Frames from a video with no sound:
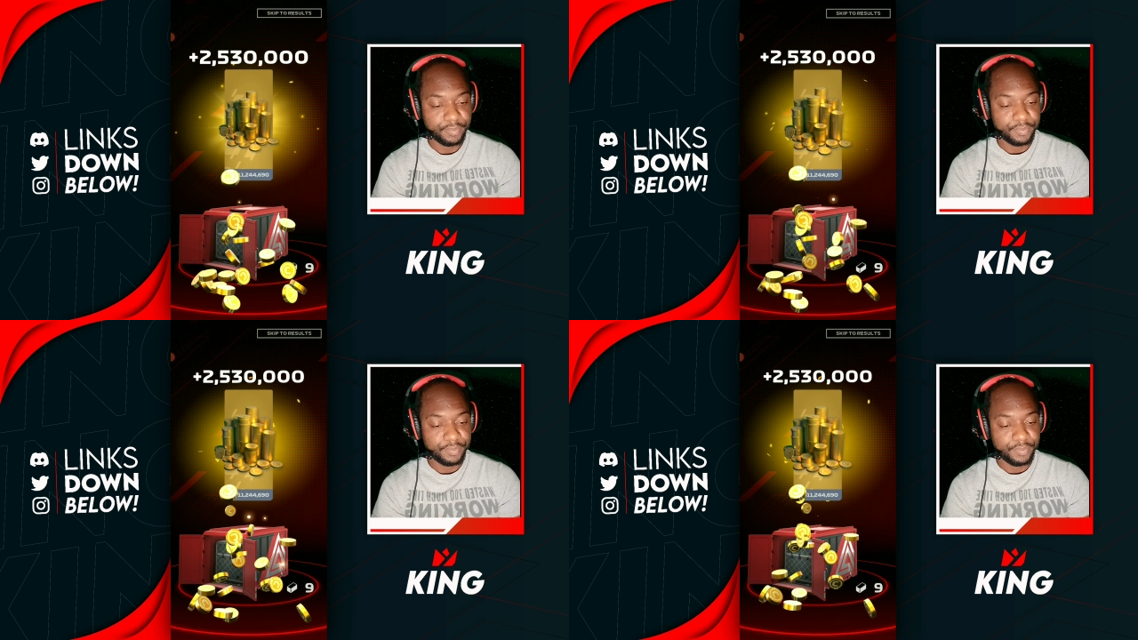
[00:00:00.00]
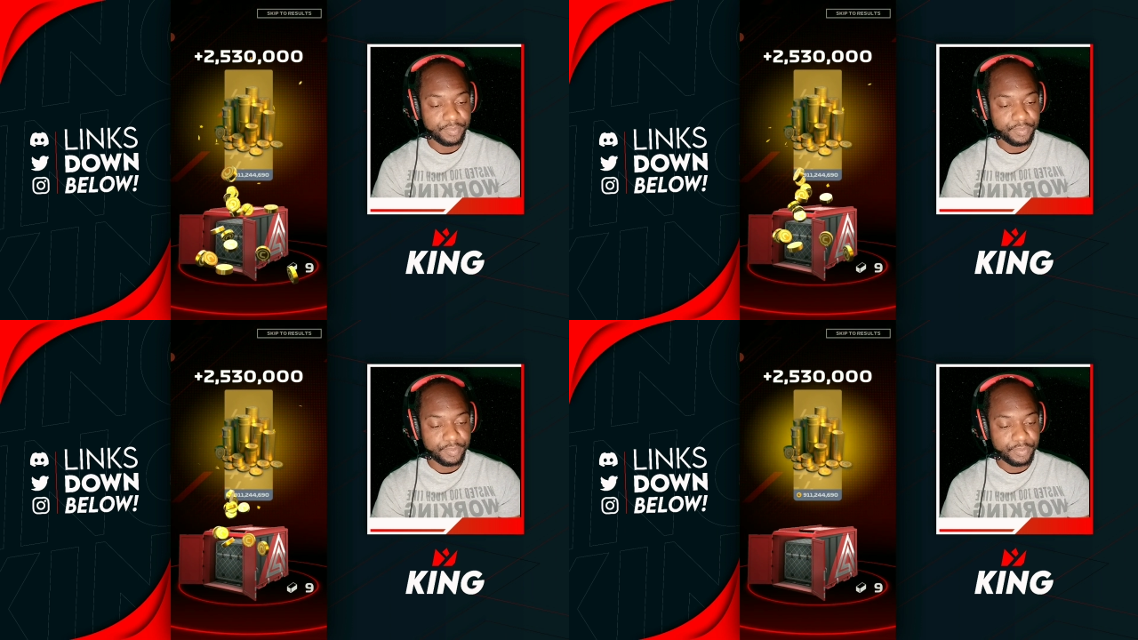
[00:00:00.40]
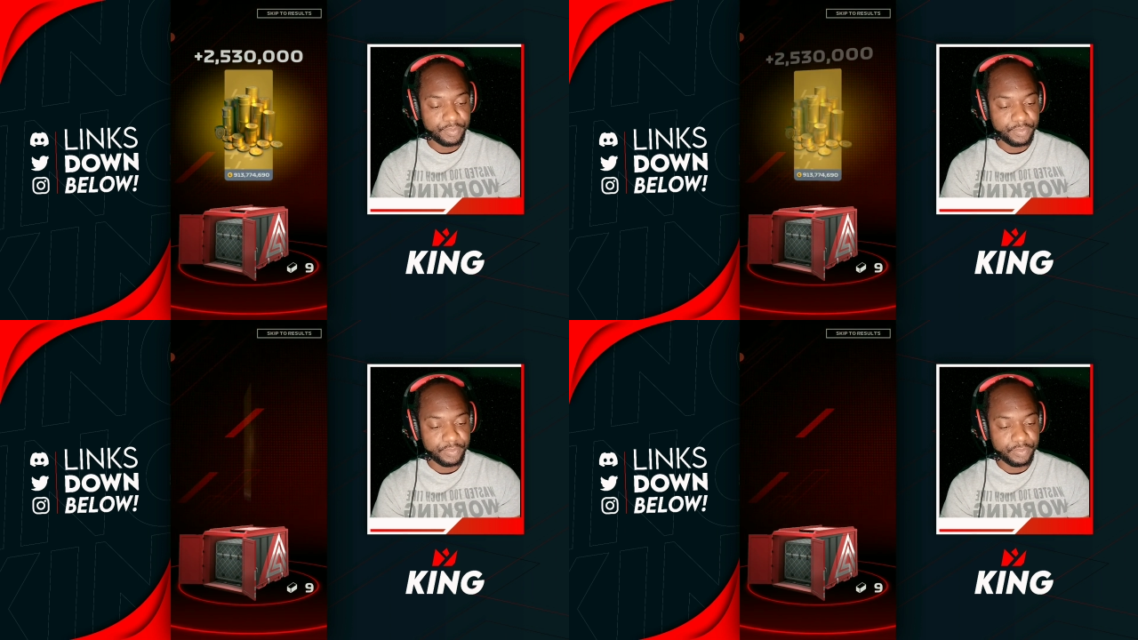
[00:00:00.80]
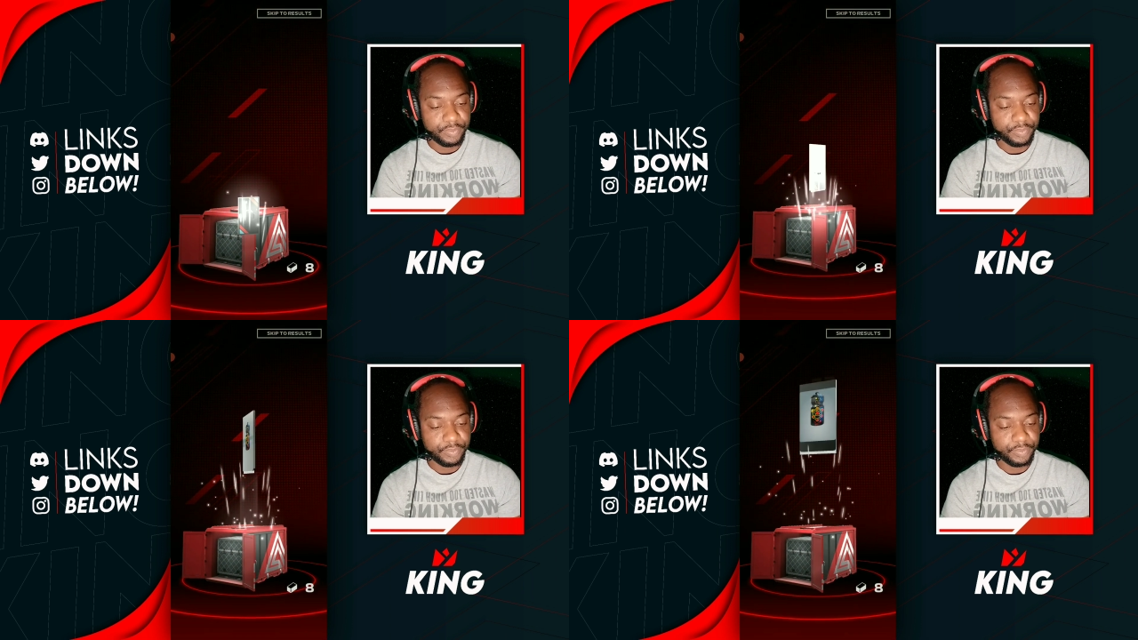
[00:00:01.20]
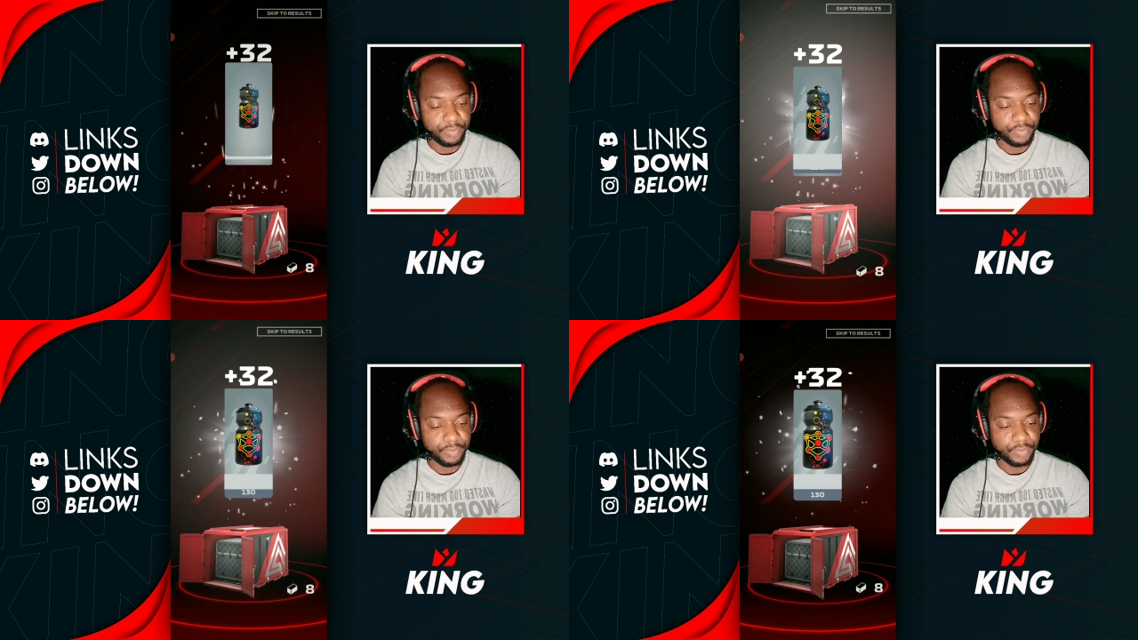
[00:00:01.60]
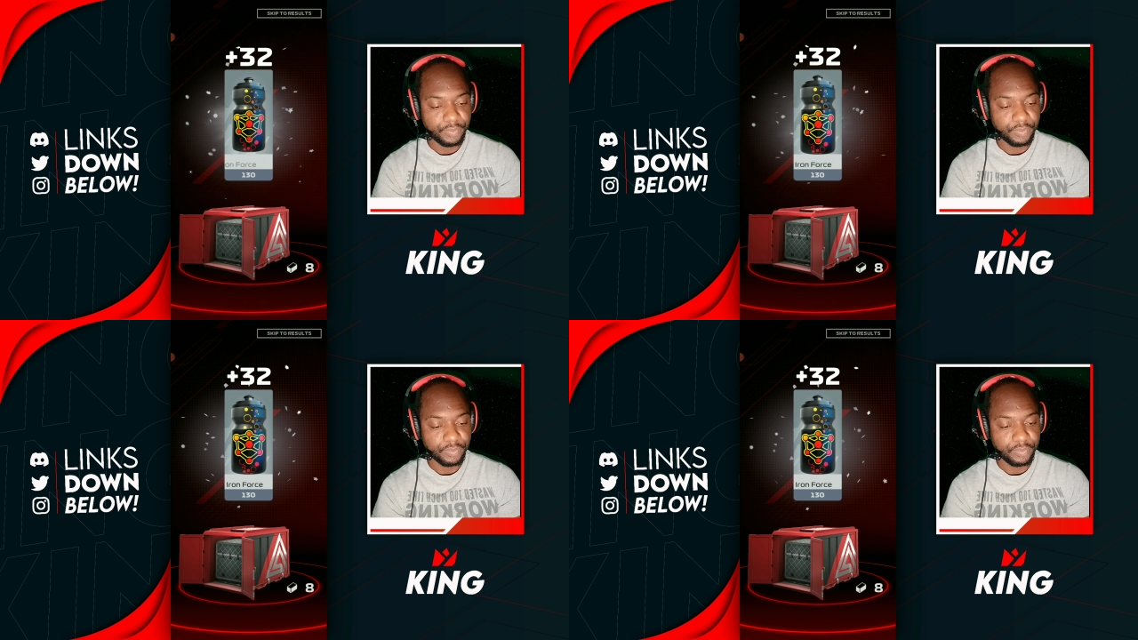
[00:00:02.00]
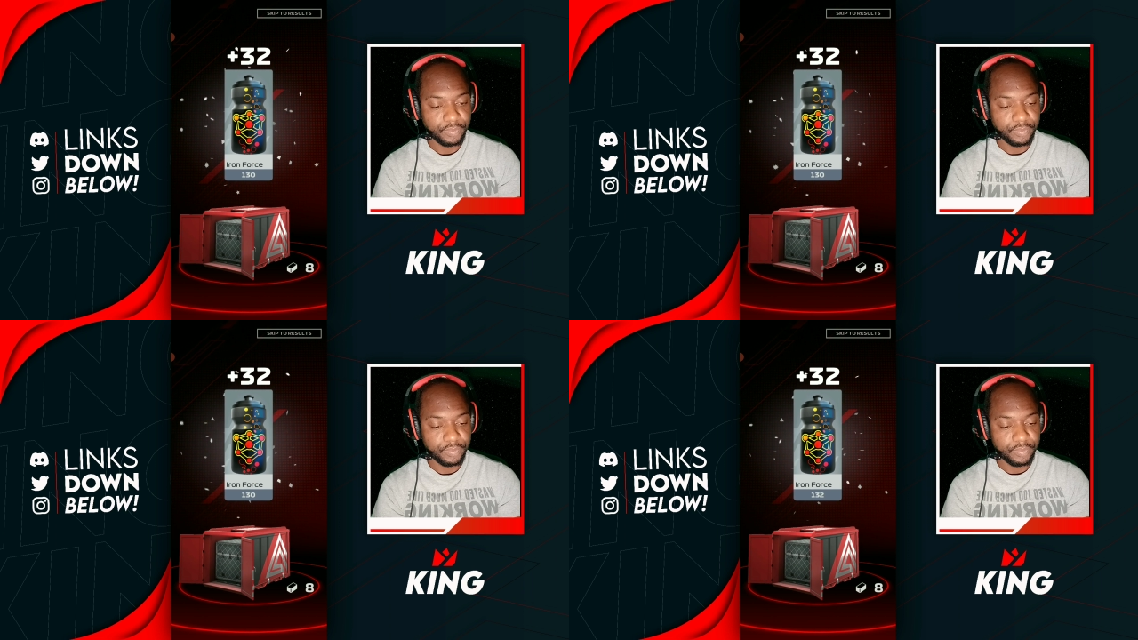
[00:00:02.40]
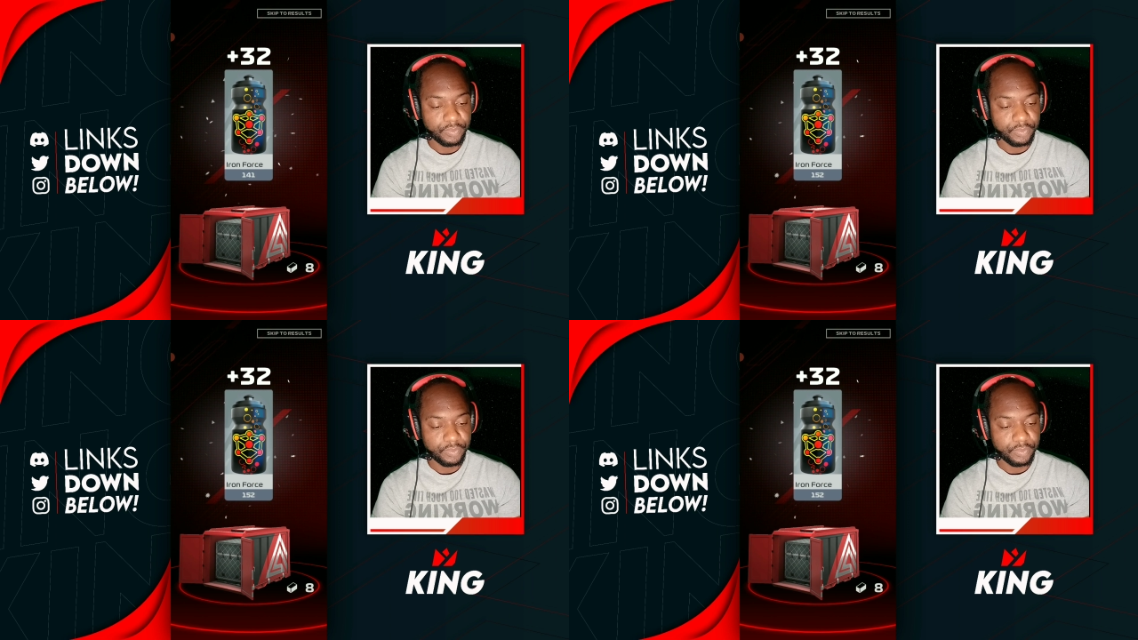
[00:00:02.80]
(no one is talking)